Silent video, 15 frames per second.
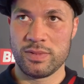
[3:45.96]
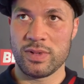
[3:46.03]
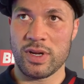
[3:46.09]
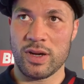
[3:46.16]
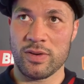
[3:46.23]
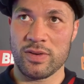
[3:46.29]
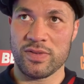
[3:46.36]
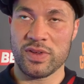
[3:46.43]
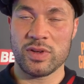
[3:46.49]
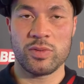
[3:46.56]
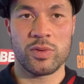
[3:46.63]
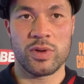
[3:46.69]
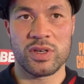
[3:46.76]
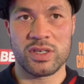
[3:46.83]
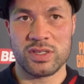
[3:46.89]
Oh, I think
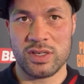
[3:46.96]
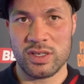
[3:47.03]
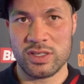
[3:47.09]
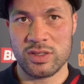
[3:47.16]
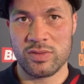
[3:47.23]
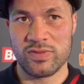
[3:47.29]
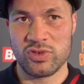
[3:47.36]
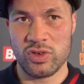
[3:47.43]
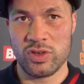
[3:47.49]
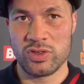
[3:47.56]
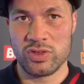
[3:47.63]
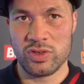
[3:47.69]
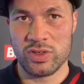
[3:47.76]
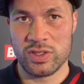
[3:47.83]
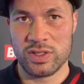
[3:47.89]
we're in discussion with
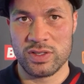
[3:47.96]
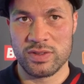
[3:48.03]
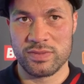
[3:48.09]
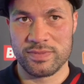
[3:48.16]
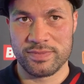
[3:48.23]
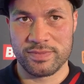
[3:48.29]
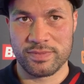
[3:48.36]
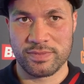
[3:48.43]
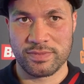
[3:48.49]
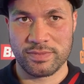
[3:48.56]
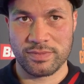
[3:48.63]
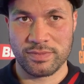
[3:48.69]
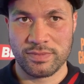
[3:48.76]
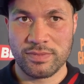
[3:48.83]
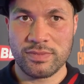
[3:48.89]
Joyce.
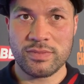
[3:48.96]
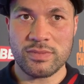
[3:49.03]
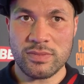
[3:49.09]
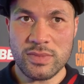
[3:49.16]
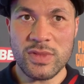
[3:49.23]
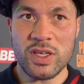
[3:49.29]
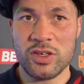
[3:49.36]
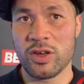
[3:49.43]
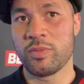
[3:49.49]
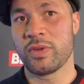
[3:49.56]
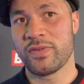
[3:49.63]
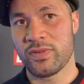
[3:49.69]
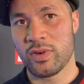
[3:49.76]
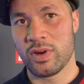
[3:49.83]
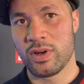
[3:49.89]
You know,
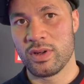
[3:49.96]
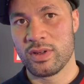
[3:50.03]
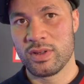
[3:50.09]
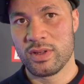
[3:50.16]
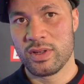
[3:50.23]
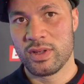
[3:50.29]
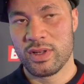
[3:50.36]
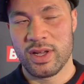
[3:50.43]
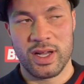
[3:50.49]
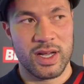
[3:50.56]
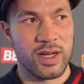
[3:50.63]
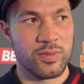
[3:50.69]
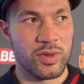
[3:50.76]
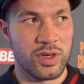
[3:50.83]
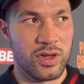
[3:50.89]
before
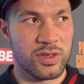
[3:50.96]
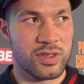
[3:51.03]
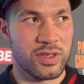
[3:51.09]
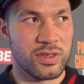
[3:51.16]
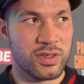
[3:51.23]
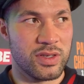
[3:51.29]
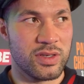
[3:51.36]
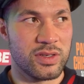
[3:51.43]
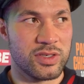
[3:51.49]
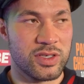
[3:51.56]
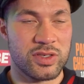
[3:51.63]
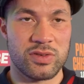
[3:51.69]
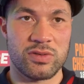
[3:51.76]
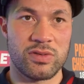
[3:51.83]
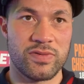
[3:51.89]
we locked in the
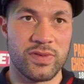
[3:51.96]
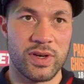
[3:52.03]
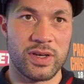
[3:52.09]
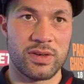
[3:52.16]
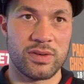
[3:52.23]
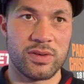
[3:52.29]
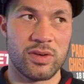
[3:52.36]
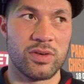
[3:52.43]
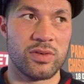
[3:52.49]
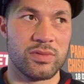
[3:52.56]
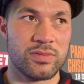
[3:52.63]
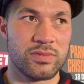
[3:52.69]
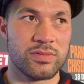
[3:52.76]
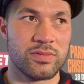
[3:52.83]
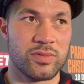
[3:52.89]
Chisora fight,
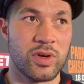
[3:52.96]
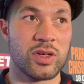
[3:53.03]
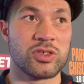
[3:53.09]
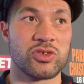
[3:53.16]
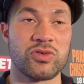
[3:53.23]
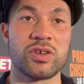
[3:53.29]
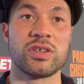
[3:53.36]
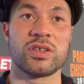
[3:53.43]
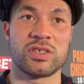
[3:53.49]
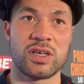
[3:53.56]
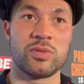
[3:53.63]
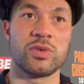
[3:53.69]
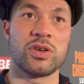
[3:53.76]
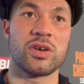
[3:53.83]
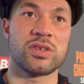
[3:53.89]
or during the
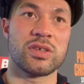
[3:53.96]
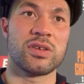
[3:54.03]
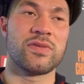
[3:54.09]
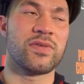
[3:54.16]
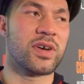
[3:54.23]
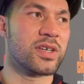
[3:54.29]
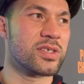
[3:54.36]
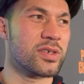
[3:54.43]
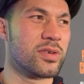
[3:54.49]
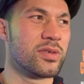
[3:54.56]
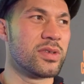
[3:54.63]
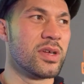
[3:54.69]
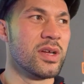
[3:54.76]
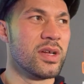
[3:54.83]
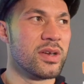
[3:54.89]
time we locked in the fight. So
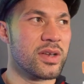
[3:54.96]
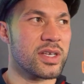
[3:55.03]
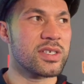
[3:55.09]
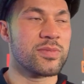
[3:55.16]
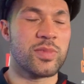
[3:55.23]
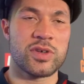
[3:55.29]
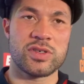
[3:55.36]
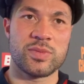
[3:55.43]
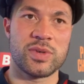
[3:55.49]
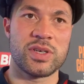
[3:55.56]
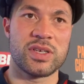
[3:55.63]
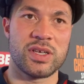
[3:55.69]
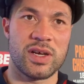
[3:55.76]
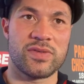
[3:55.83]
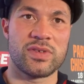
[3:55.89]
that's a
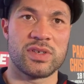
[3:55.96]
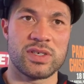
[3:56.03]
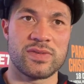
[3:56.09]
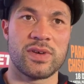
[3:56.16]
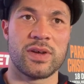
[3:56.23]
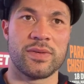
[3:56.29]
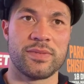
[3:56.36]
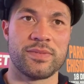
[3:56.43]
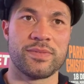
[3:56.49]
possibility after this fight.